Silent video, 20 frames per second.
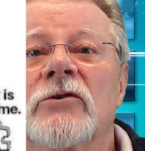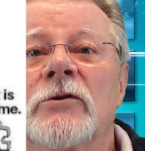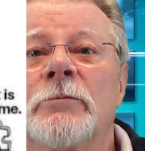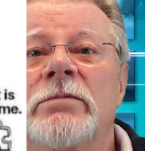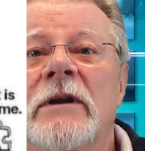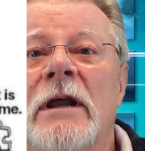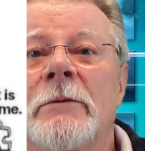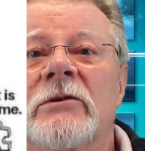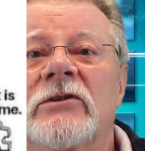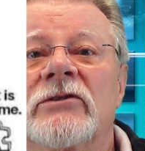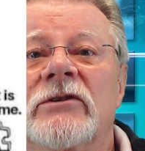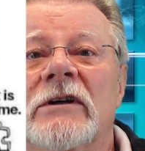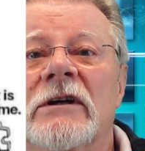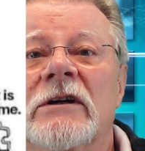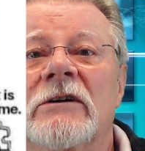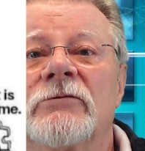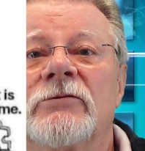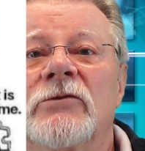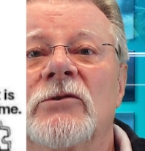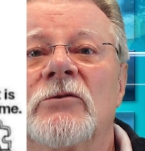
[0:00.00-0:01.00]
or
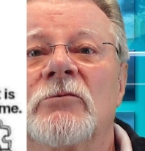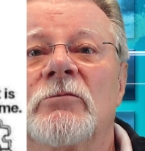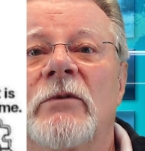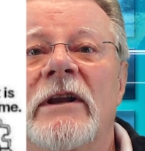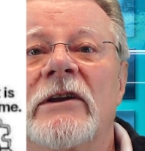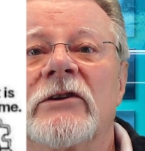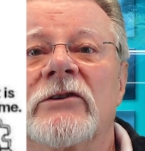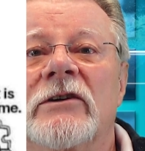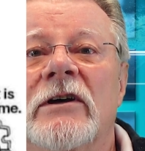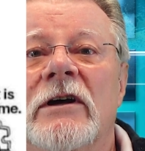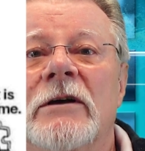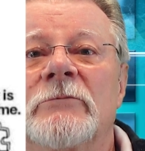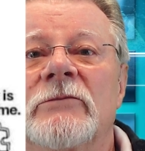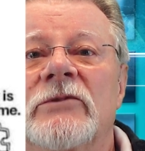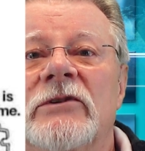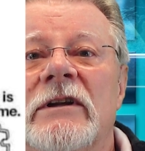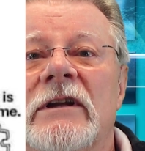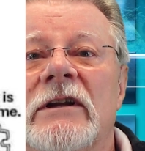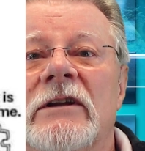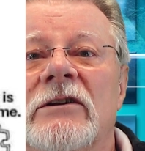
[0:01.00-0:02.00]
plebiscite, for whence
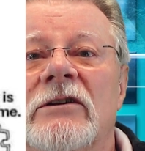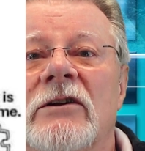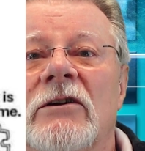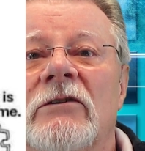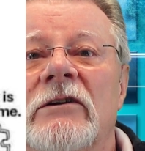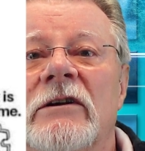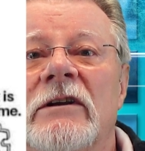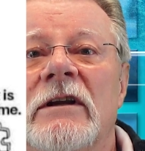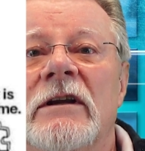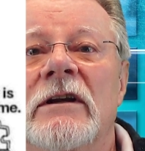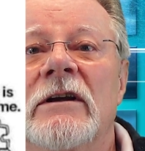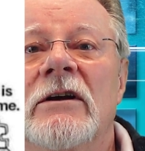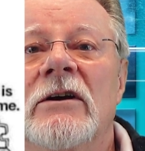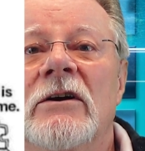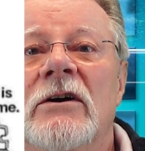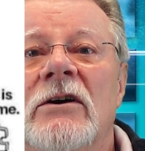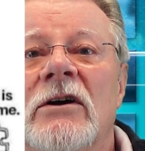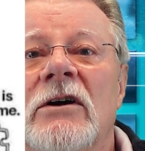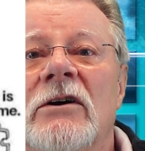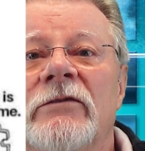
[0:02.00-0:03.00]
comes the authority
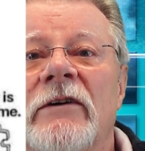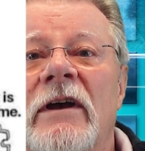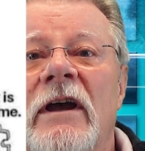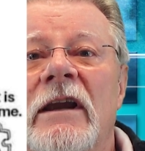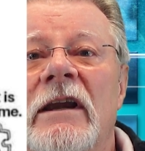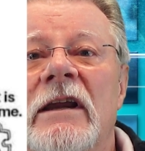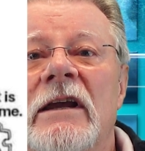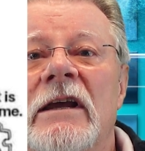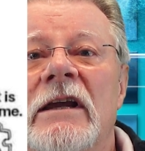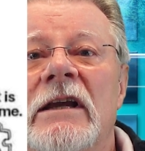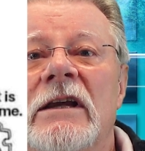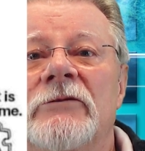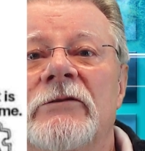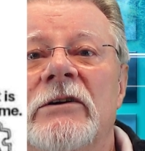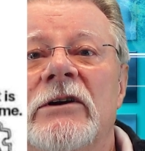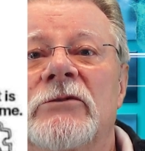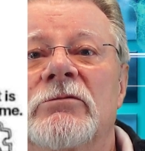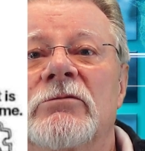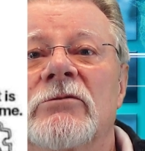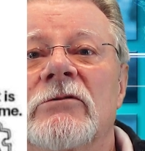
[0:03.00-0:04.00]
of any
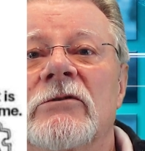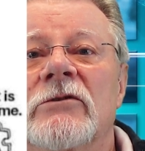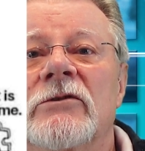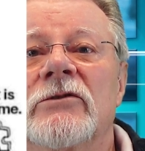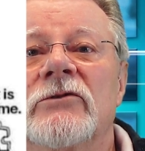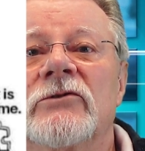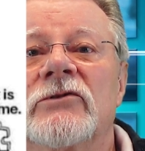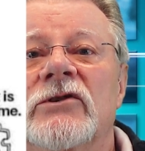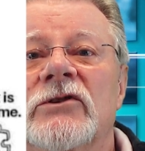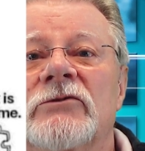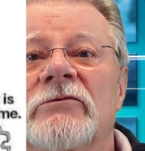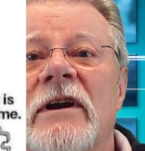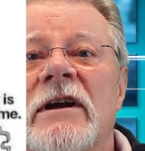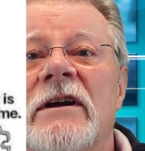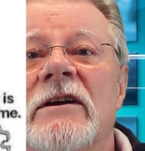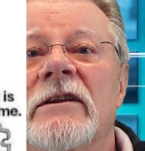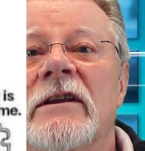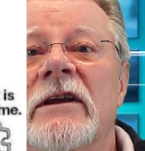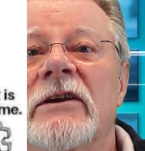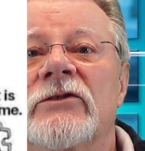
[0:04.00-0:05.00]
individual to
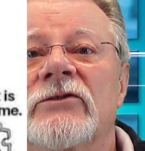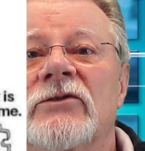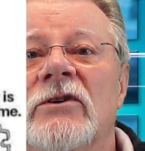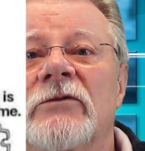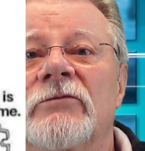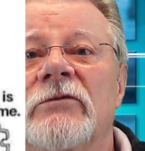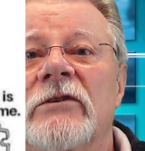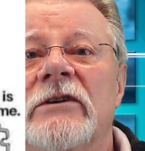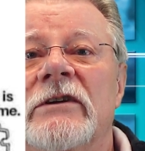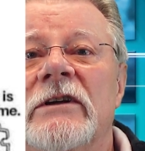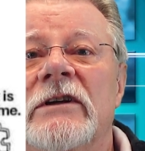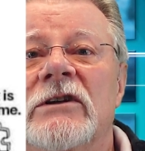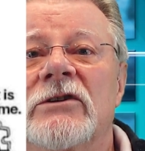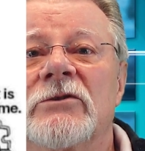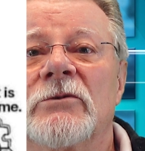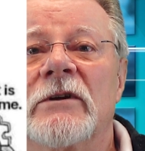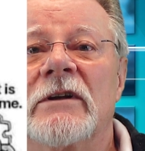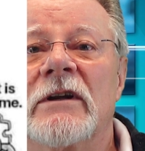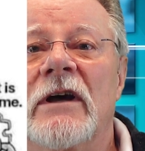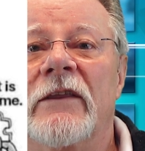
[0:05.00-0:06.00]
surrender their sovereignty
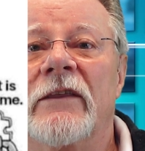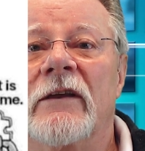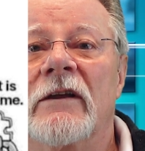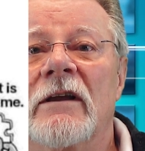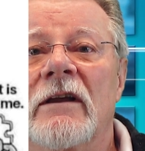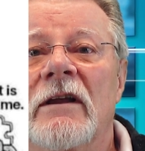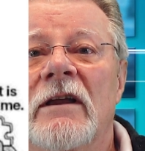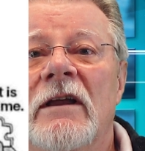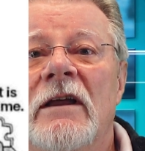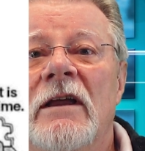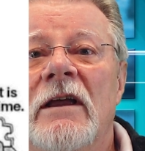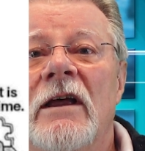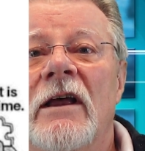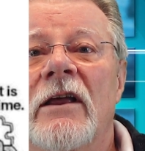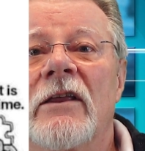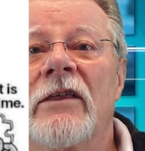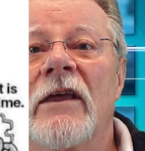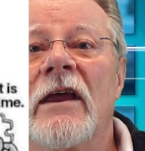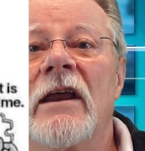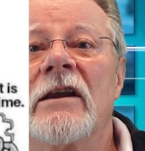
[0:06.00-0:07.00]
to another,
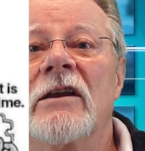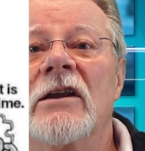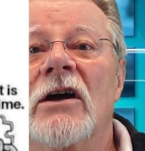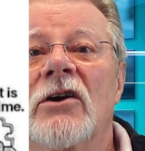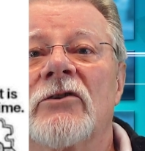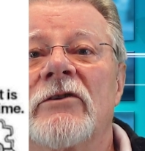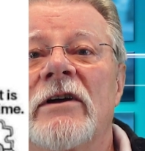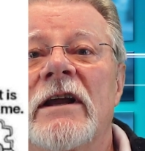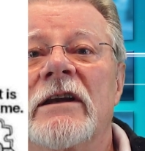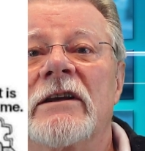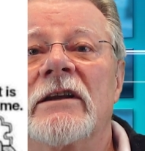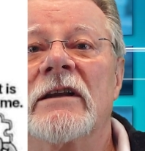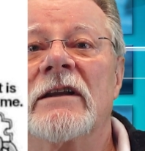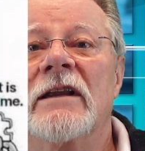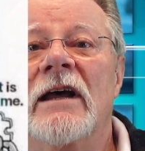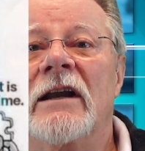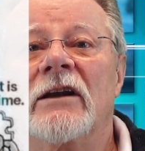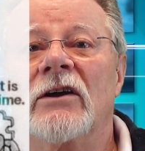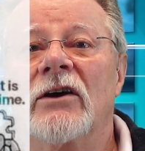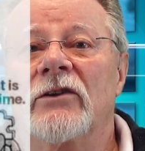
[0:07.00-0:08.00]
then directing
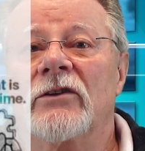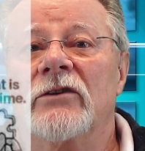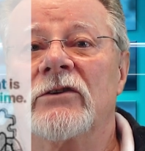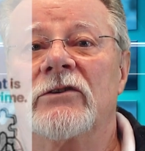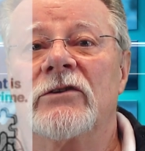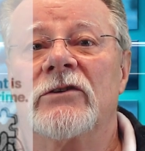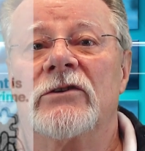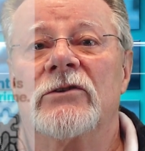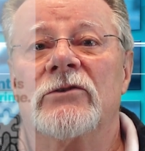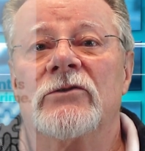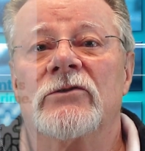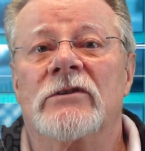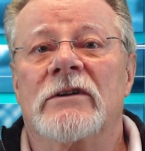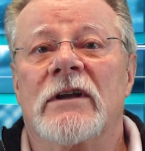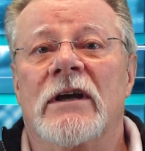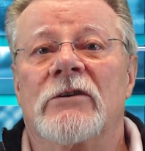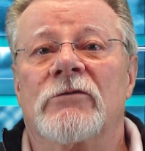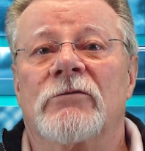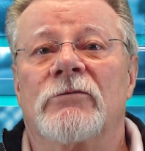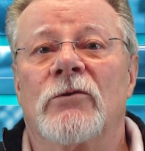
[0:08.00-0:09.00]
that other to use
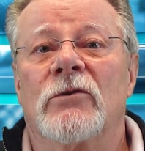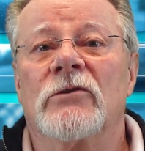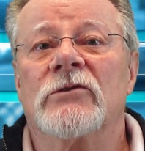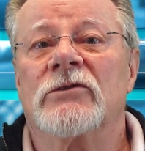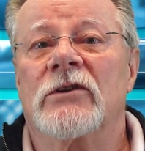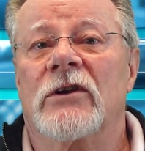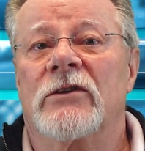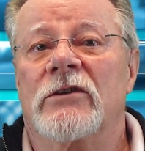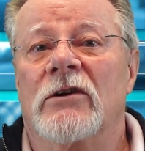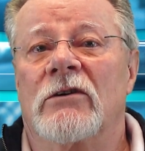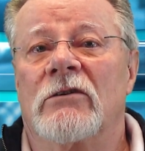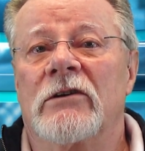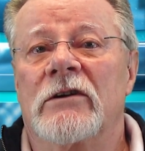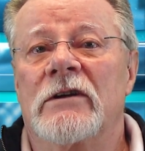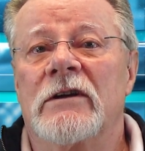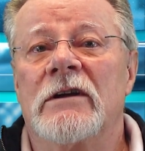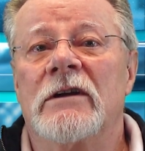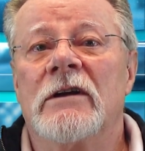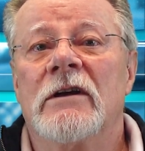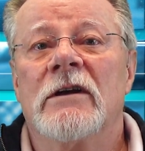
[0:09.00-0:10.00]
that false
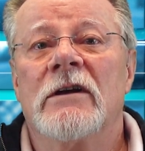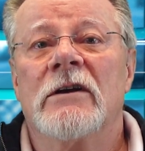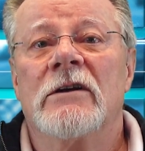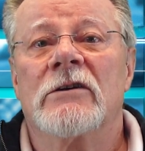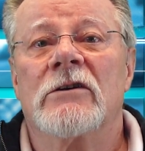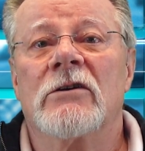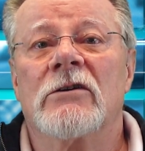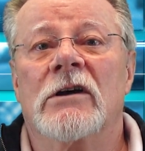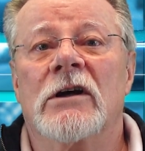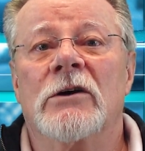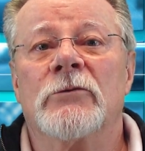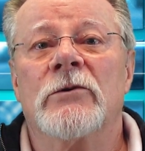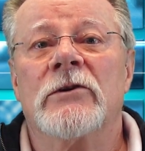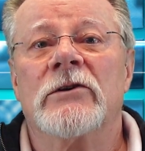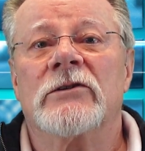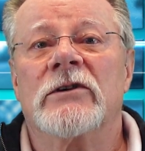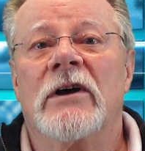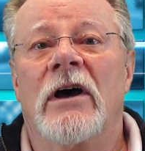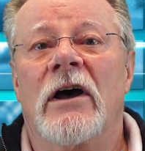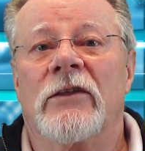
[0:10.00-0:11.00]
authority to
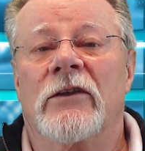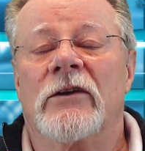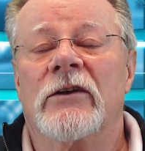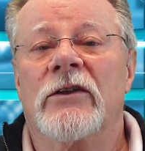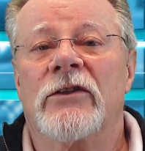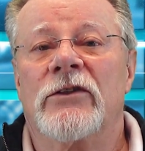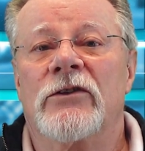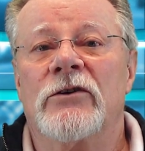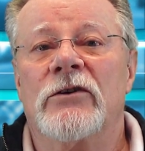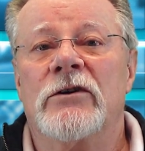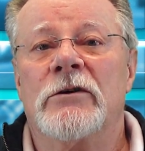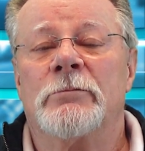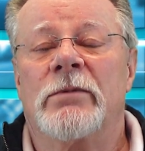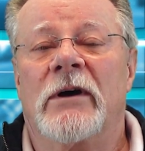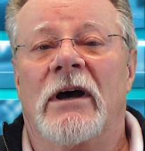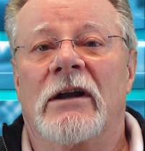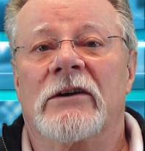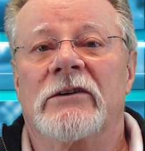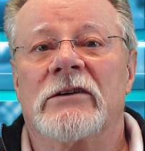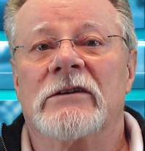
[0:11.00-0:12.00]
coerce other third
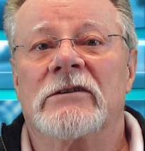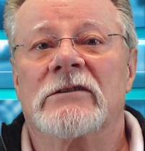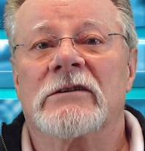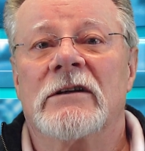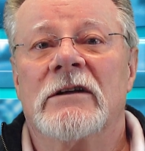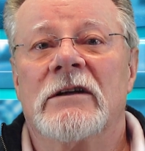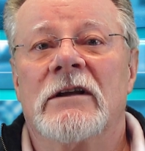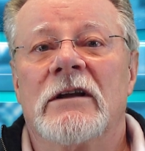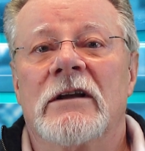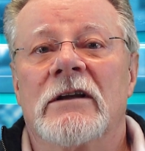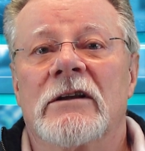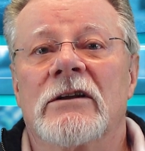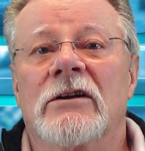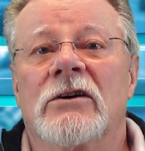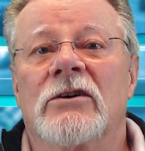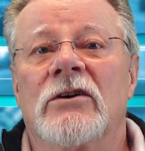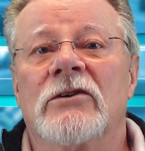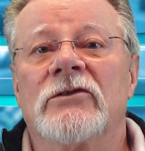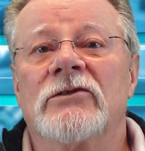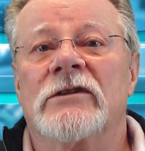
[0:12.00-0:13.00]
parties? The
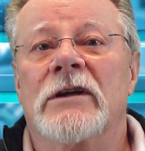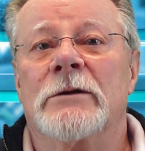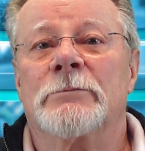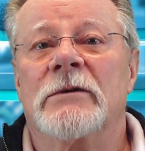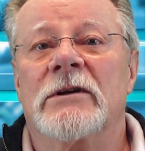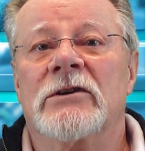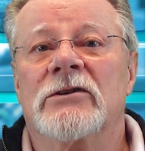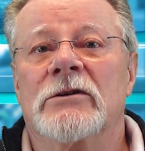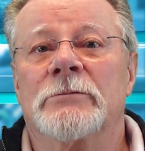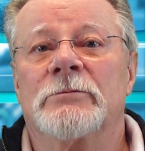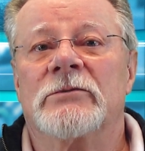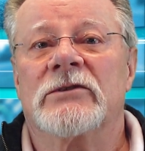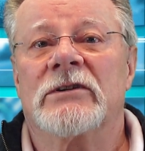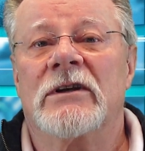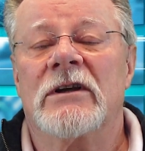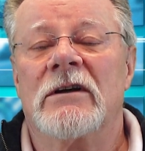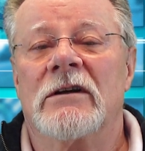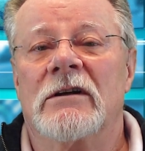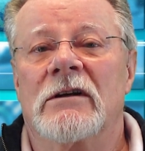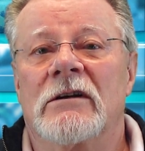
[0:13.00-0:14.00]
concept is
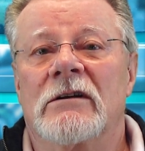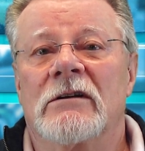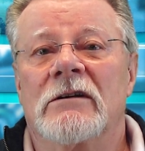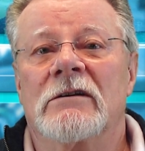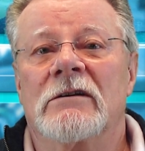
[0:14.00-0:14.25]
absurd.